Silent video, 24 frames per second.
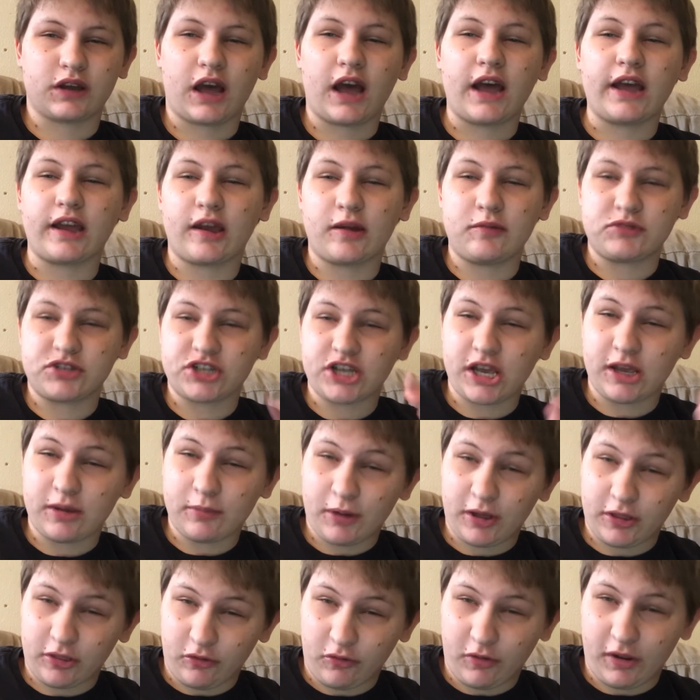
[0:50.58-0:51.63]
I'm Jay,
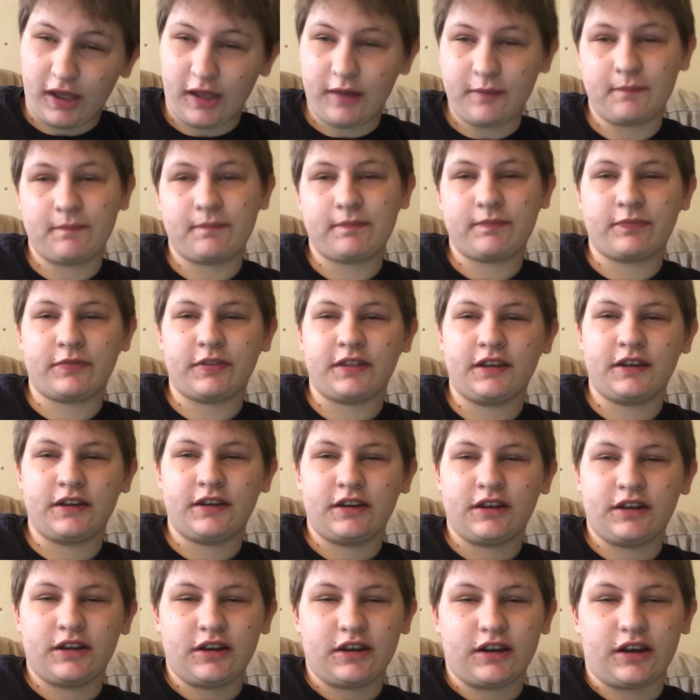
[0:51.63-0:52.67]
by the way.
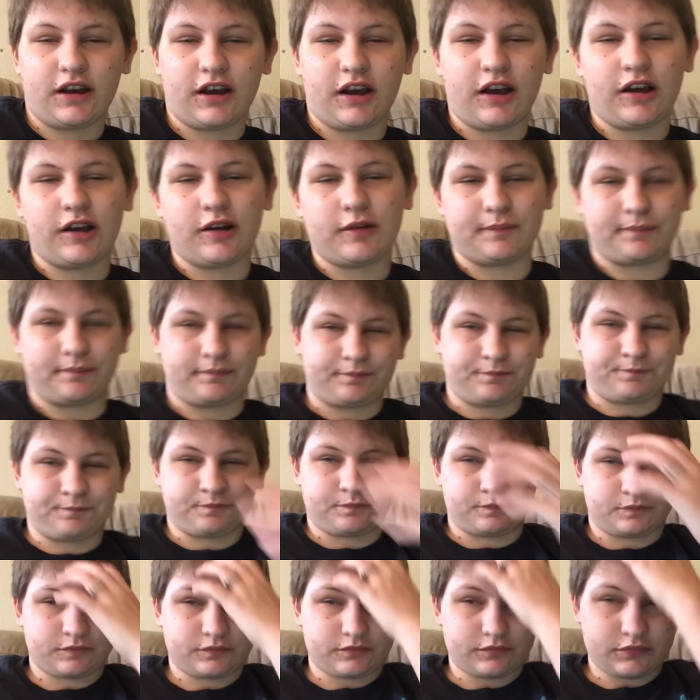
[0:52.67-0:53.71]

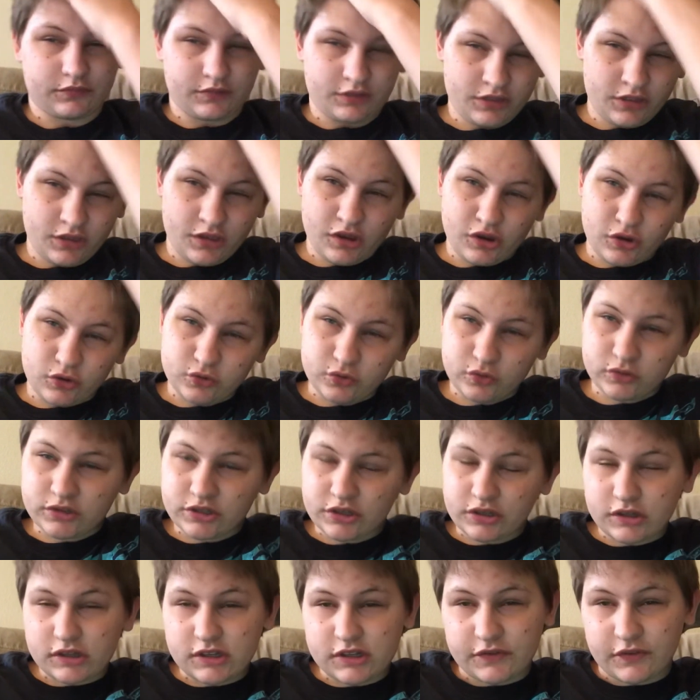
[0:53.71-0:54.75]
So I
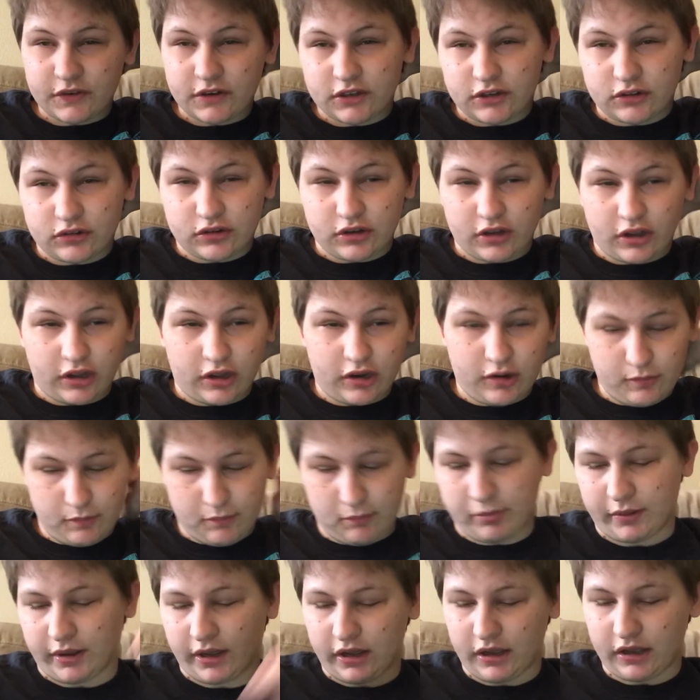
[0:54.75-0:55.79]
saw this video
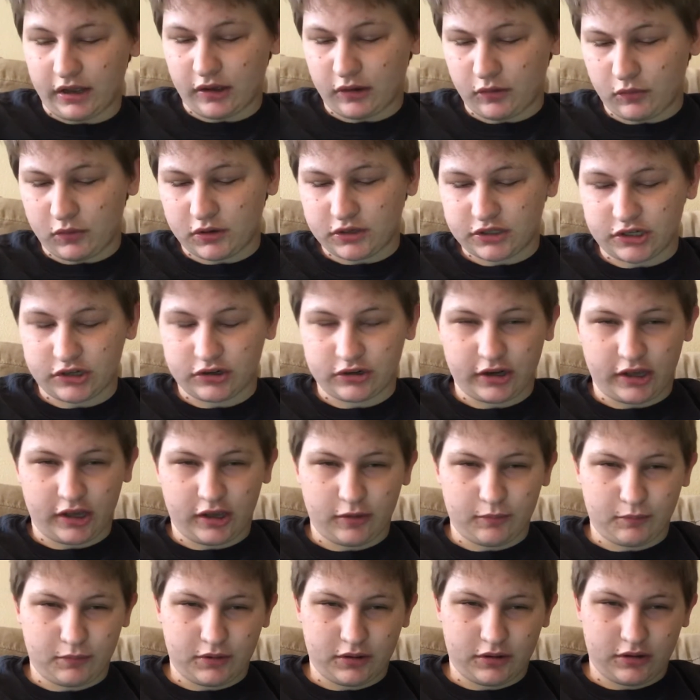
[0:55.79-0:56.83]
done by, what's her
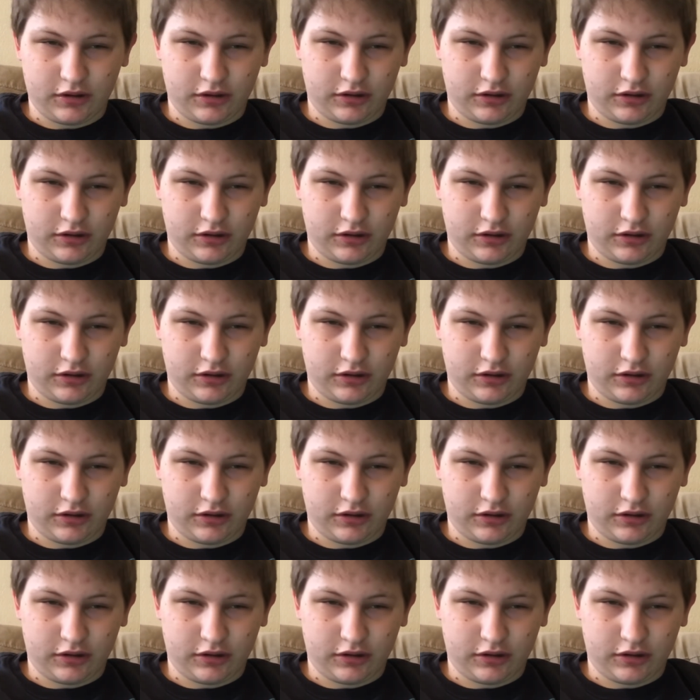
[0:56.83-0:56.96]
name?